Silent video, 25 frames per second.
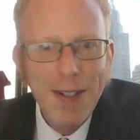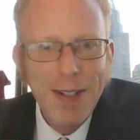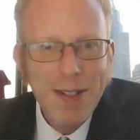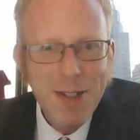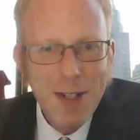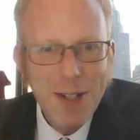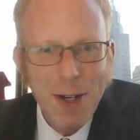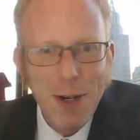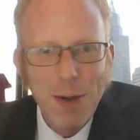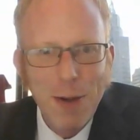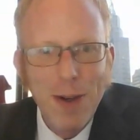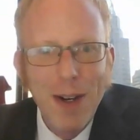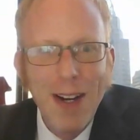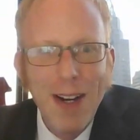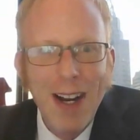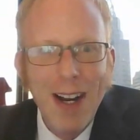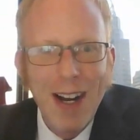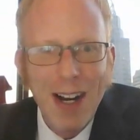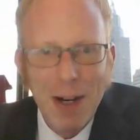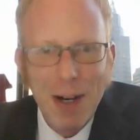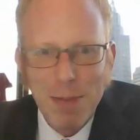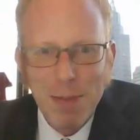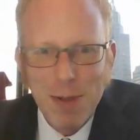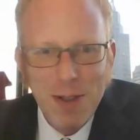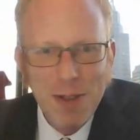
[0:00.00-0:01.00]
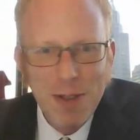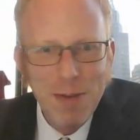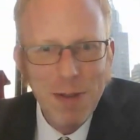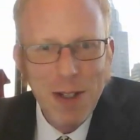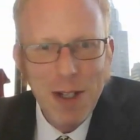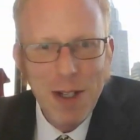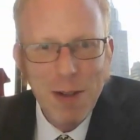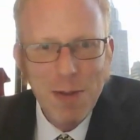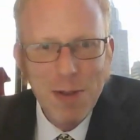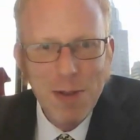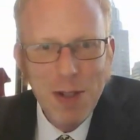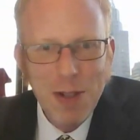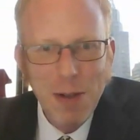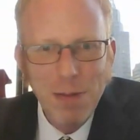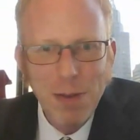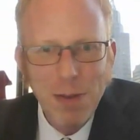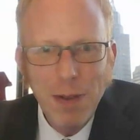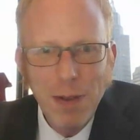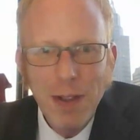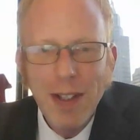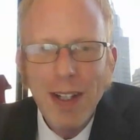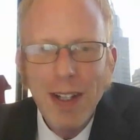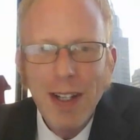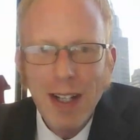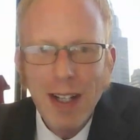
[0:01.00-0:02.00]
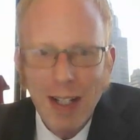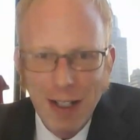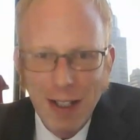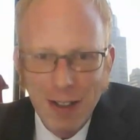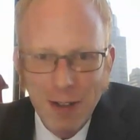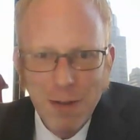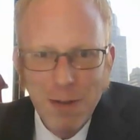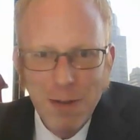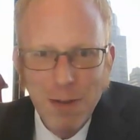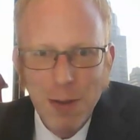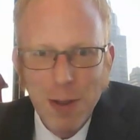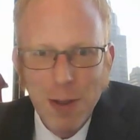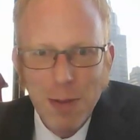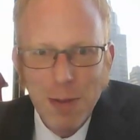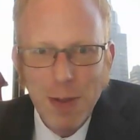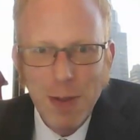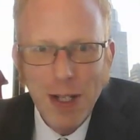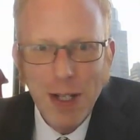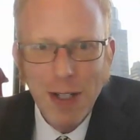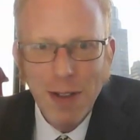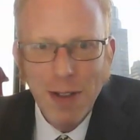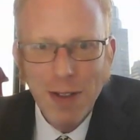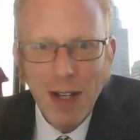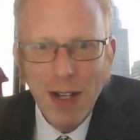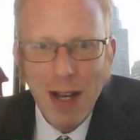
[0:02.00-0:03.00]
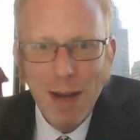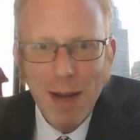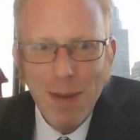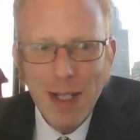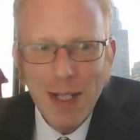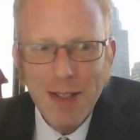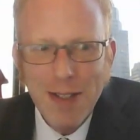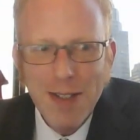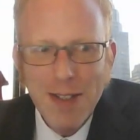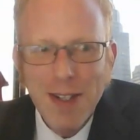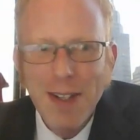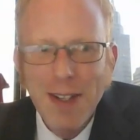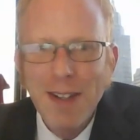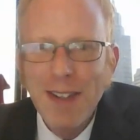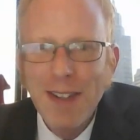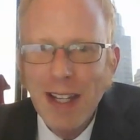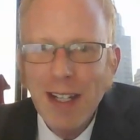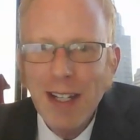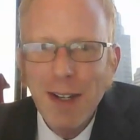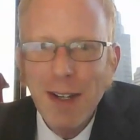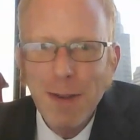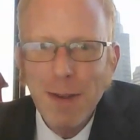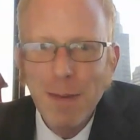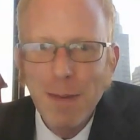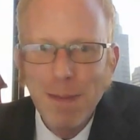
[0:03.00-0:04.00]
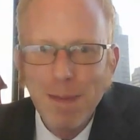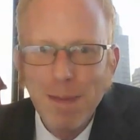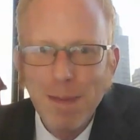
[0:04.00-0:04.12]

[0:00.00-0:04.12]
So, I hope this video was helpful and I look forward to reading your comments. Thank you.